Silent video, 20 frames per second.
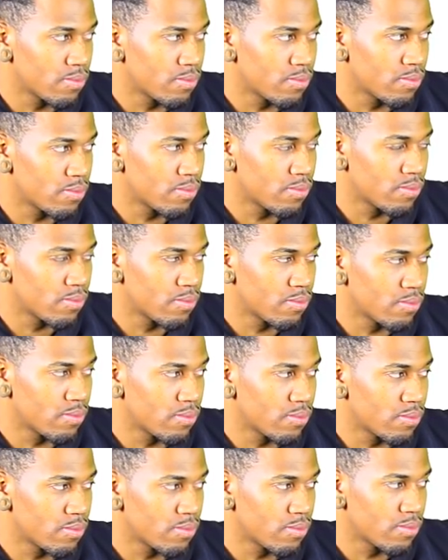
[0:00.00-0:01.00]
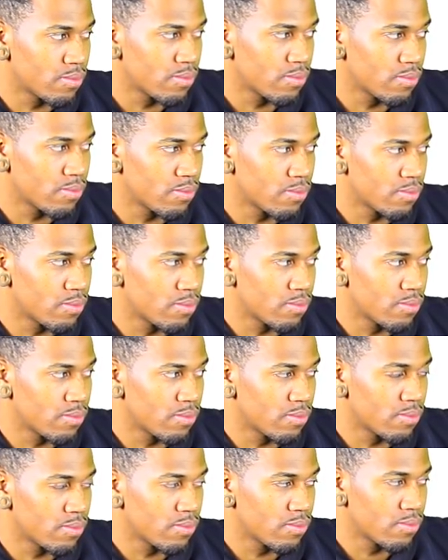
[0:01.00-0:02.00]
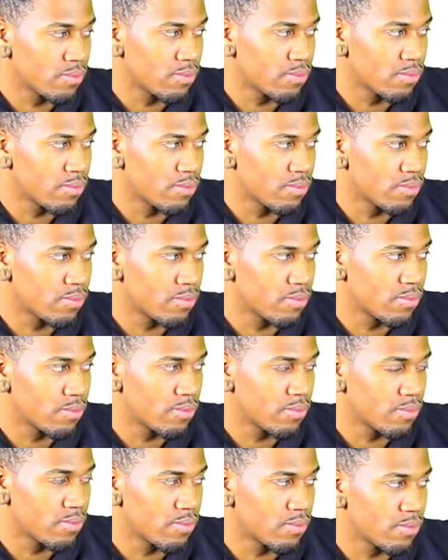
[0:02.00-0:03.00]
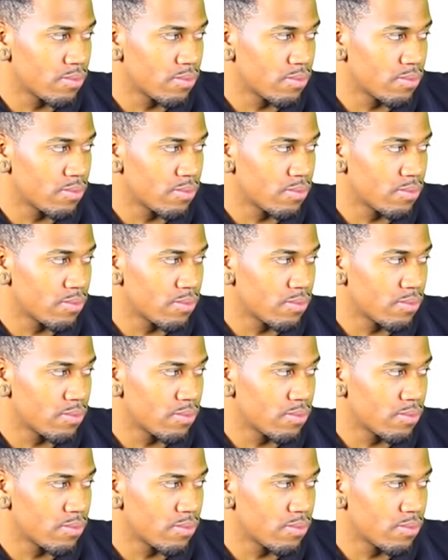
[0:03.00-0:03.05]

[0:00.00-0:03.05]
The person shown says nothing.